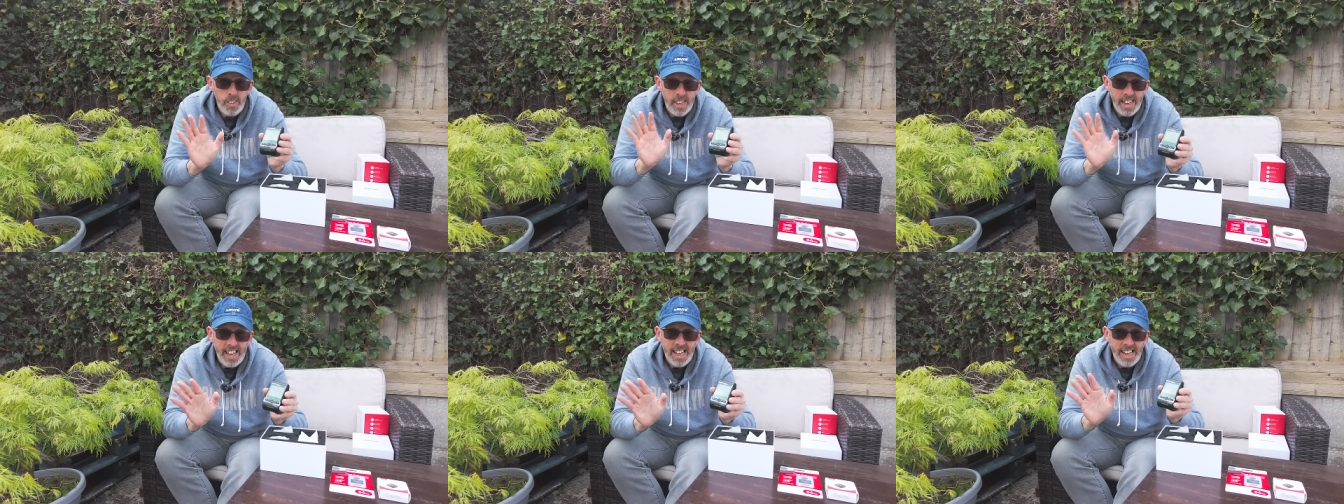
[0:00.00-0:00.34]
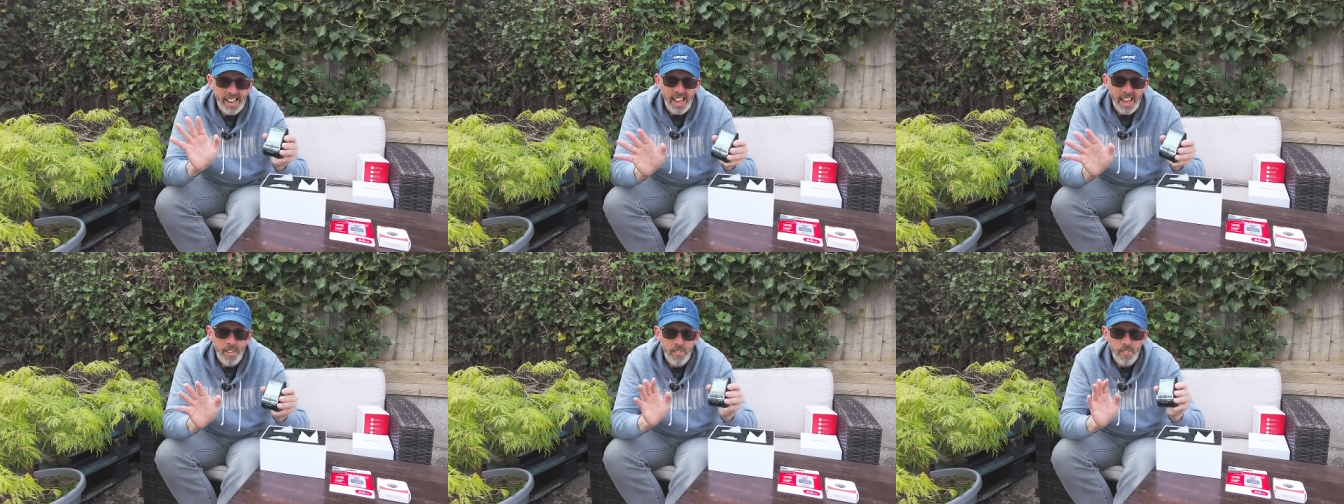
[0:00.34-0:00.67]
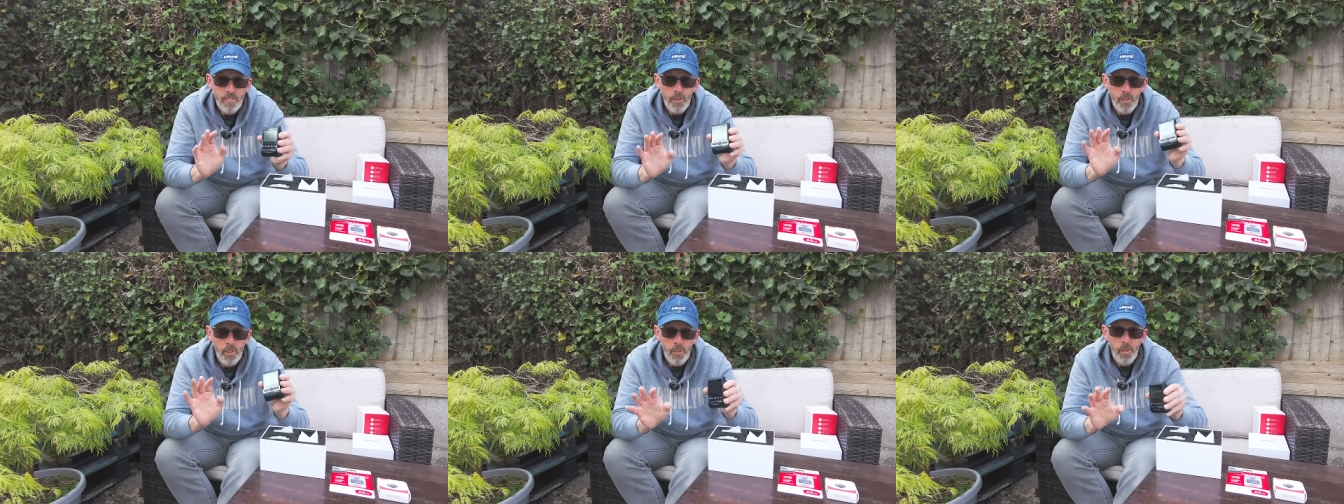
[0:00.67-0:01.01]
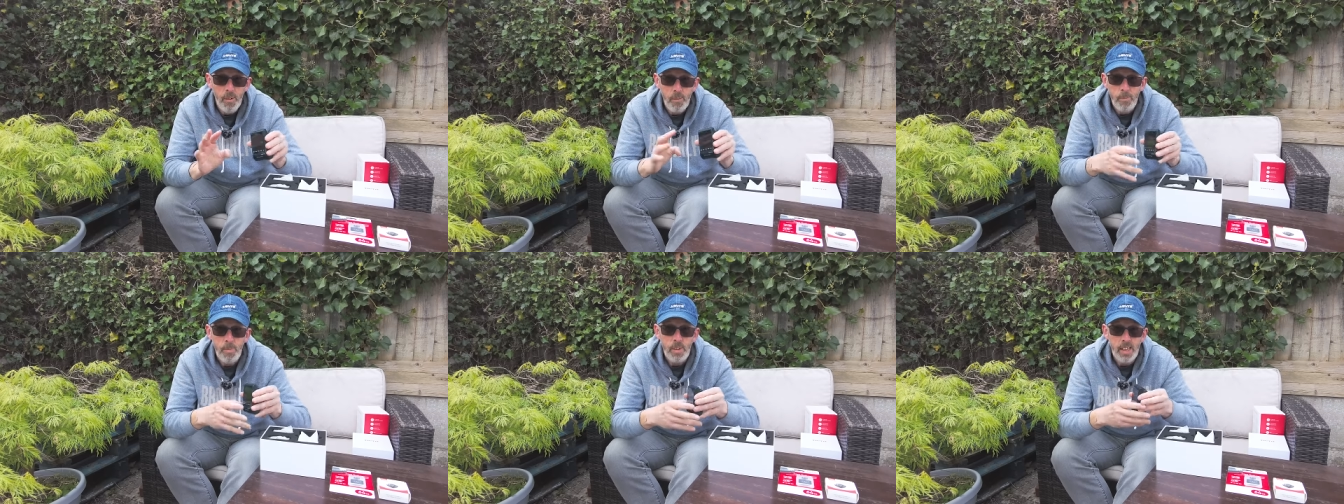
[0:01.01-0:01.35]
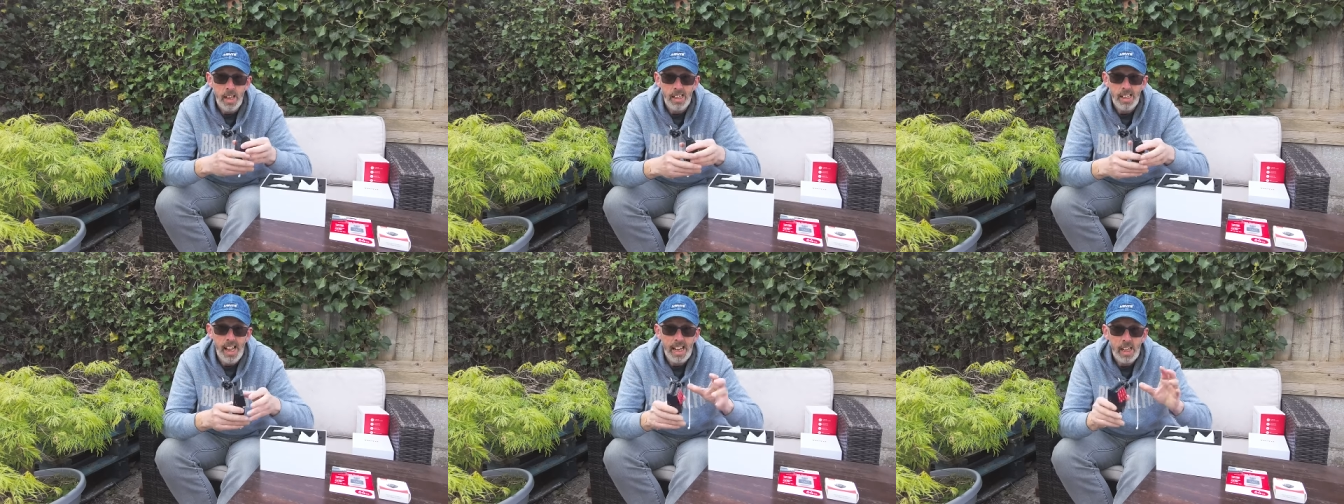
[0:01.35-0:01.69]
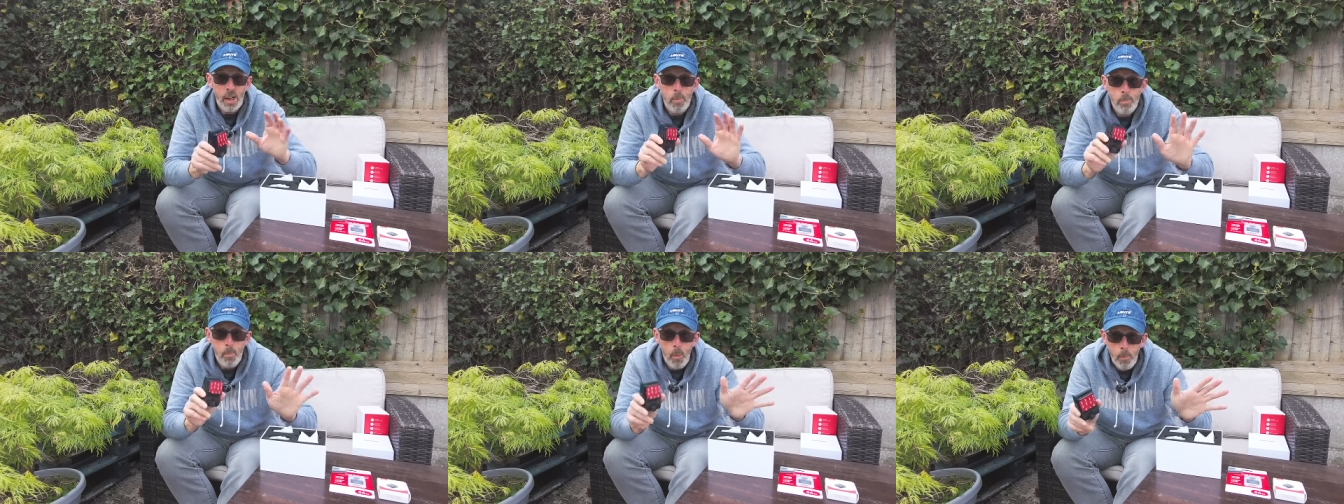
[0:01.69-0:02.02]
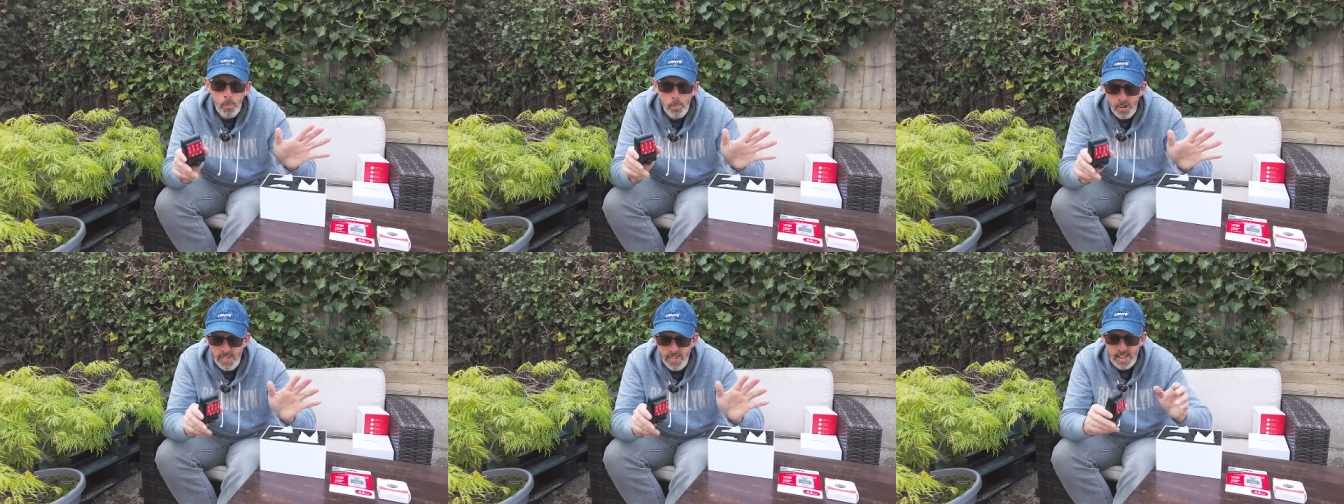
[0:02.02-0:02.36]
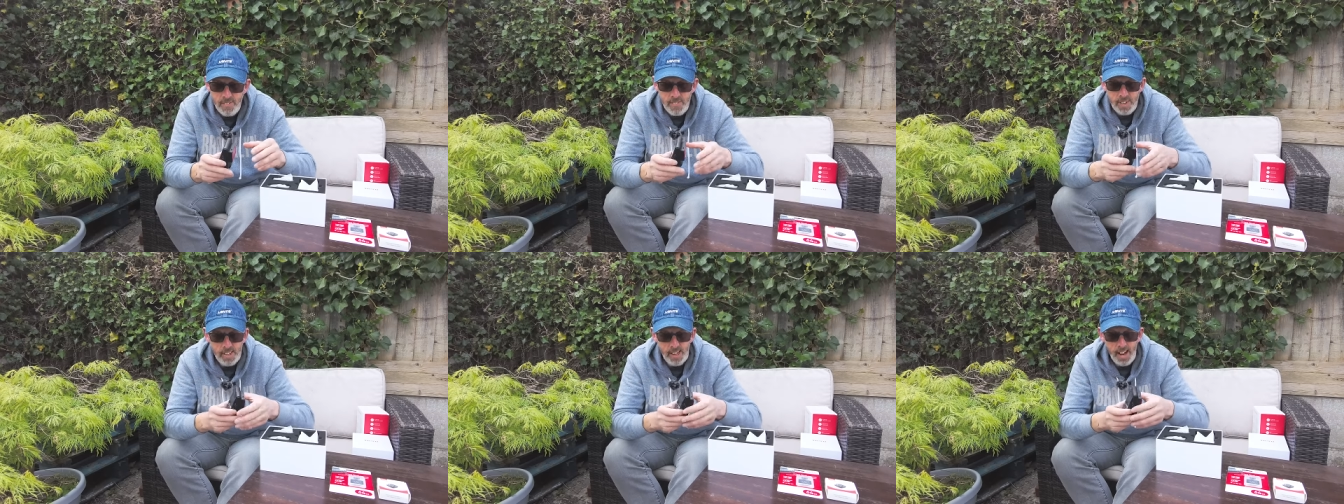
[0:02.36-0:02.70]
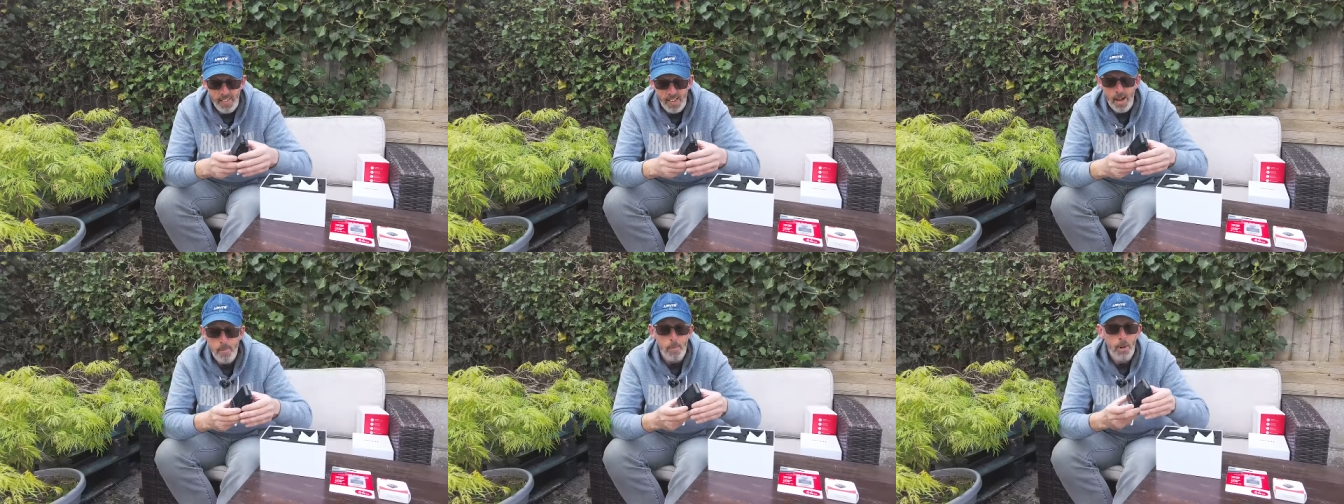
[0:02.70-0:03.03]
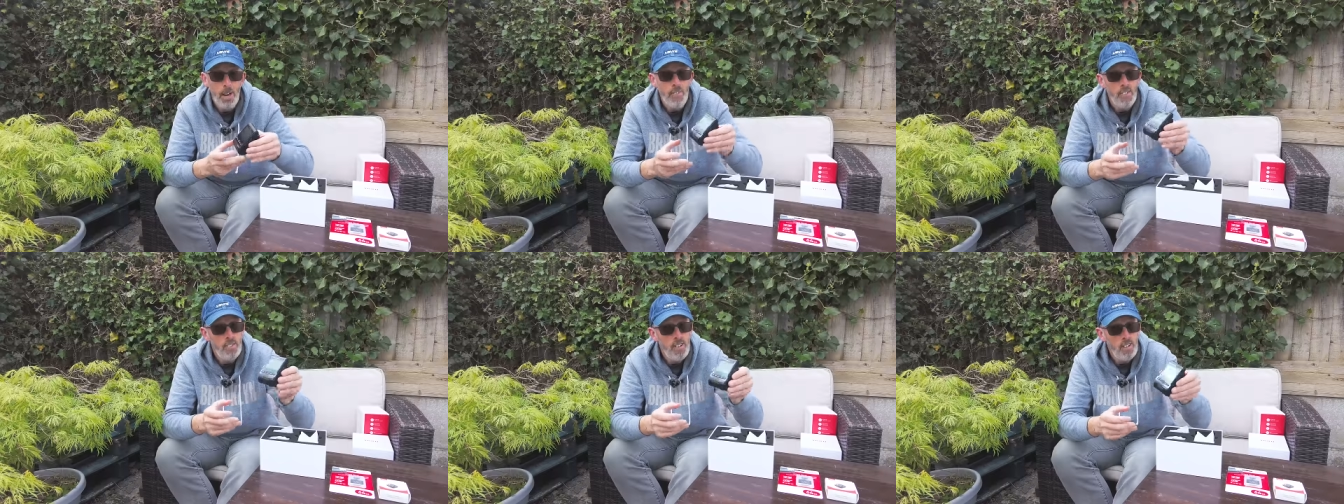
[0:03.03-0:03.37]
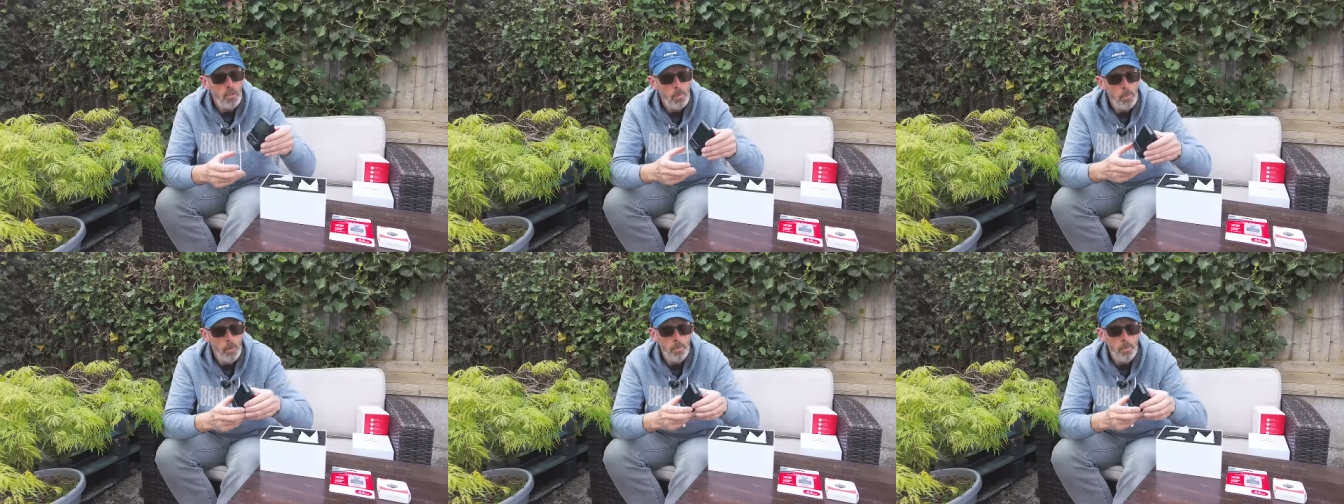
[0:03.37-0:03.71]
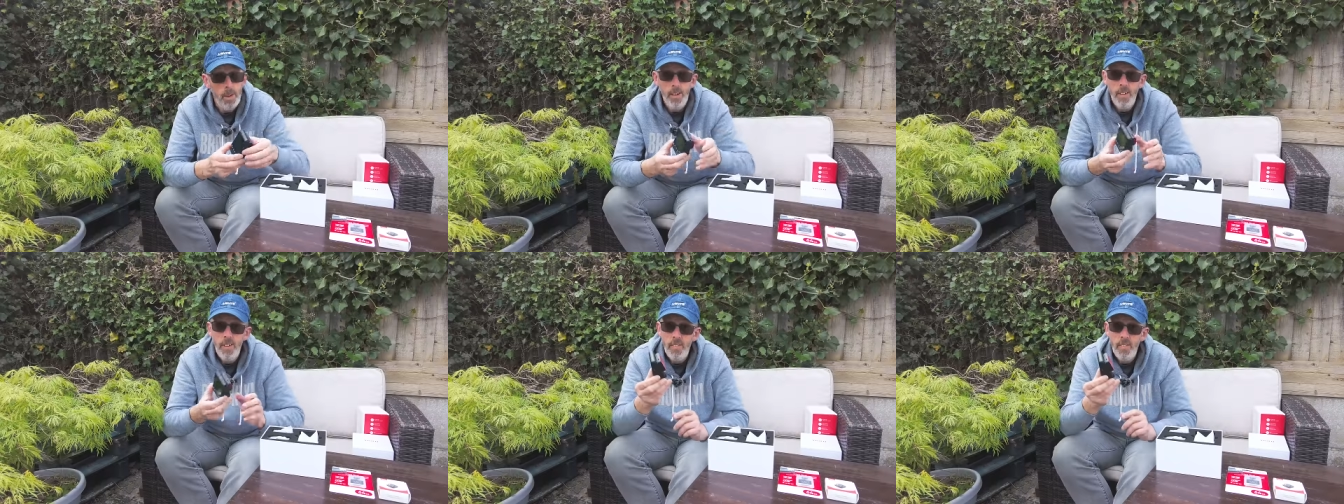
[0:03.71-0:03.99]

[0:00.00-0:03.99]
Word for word: need it for like a bump or anything like that but if there is a bump